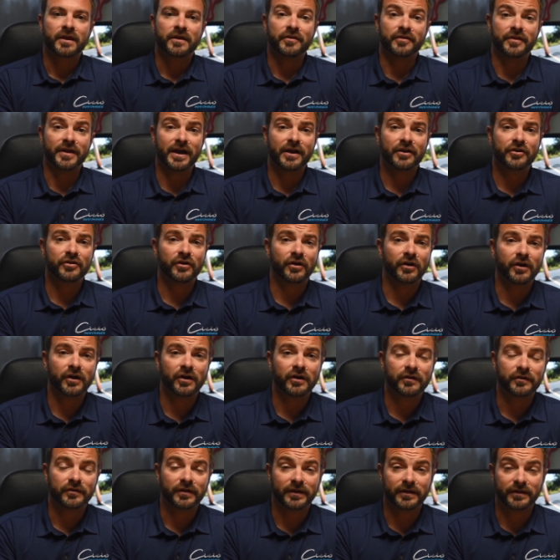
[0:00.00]
That
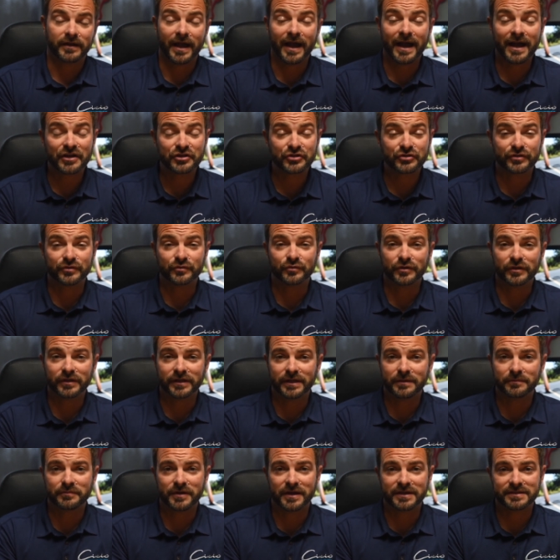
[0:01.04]
car actually really
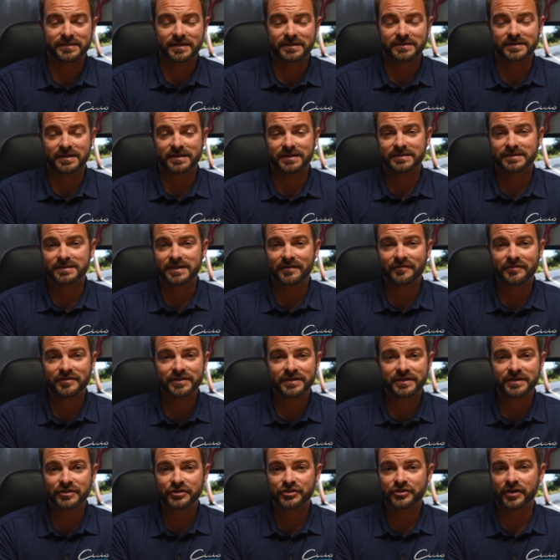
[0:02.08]
impressed us on a
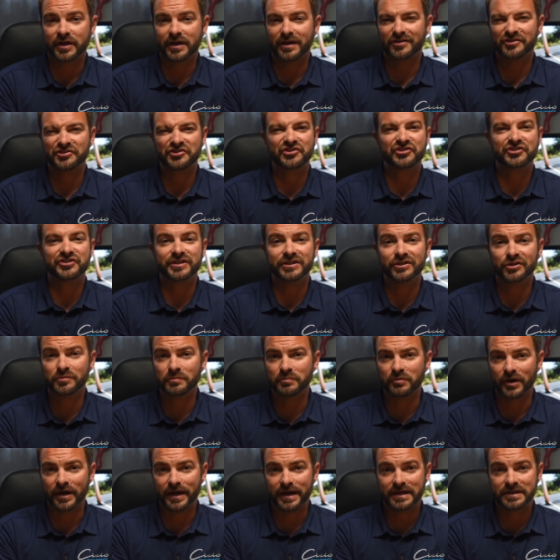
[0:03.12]
17-inch tire, steel
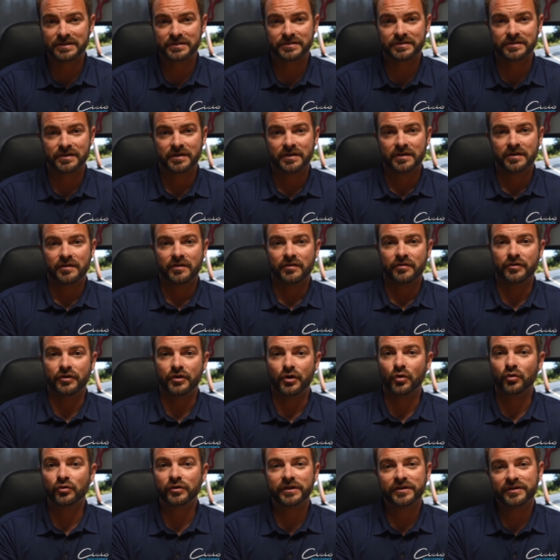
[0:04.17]
brakes. The
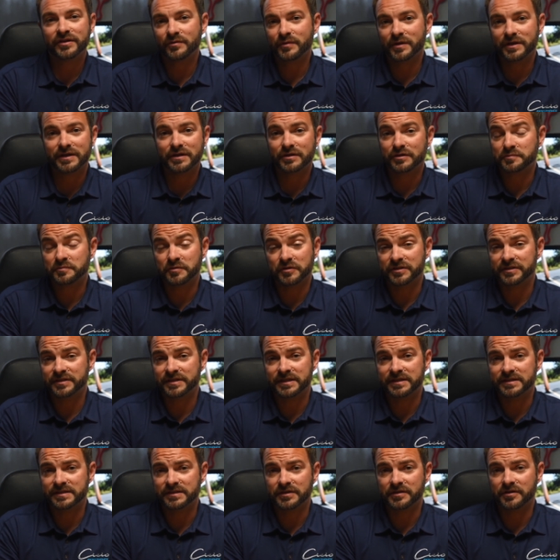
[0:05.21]
only thing we did is put
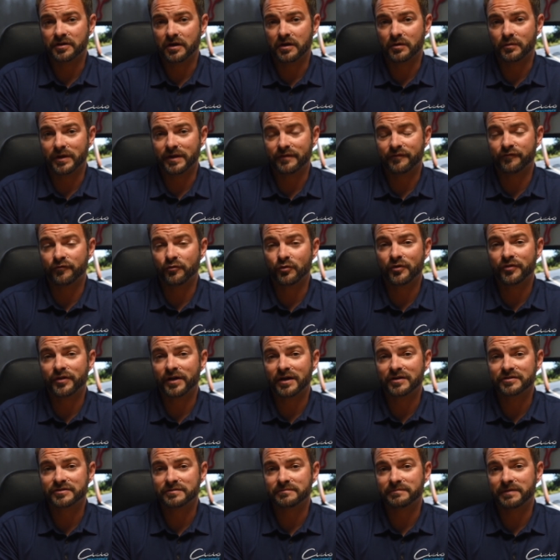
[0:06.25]
seats in the car. Weighed
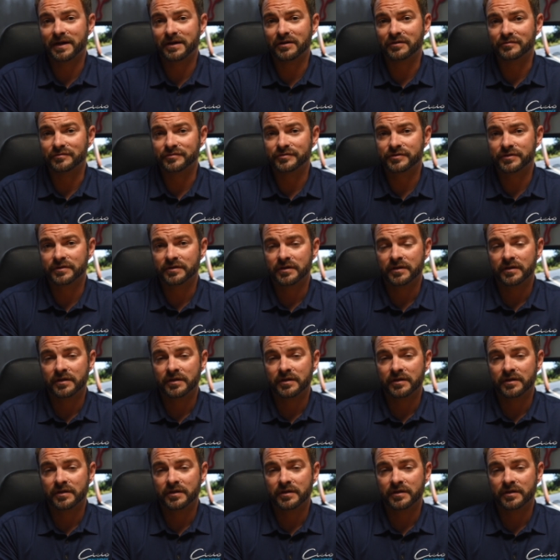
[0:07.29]
4,000 pounds.